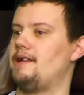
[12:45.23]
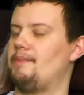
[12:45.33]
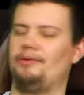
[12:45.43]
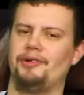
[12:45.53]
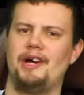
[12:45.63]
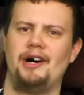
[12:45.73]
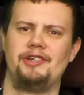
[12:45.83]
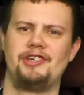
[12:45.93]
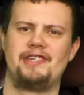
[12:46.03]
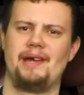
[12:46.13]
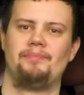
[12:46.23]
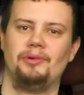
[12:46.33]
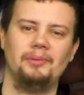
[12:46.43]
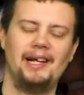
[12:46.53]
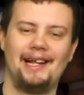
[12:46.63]
Deadpool. No, just
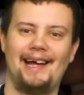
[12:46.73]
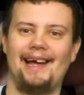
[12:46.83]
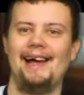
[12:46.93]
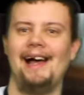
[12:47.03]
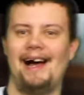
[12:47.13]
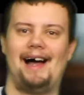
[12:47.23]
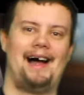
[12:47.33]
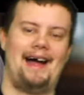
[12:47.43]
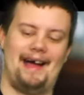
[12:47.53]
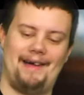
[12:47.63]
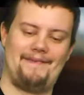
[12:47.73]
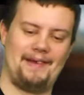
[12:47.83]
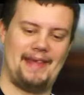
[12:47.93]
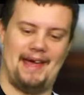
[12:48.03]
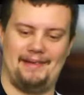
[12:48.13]
Deadpool. I
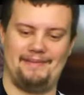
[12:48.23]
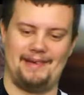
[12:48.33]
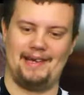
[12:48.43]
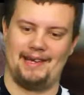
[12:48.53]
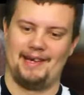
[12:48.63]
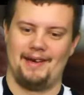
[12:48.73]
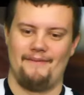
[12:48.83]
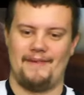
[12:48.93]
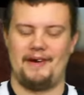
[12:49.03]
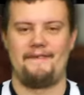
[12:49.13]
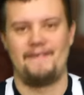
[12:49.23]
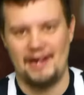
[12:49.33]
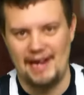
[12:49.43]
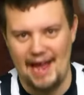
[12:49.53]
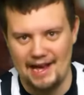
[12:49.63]
found that very
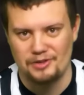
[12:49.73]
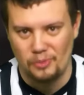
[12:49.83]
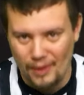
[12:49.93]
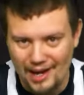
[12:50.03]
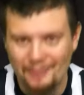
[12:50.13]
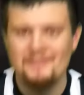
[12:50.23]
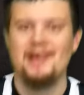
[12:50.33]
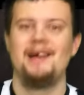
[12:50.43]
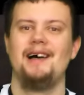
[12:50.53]
funny as well.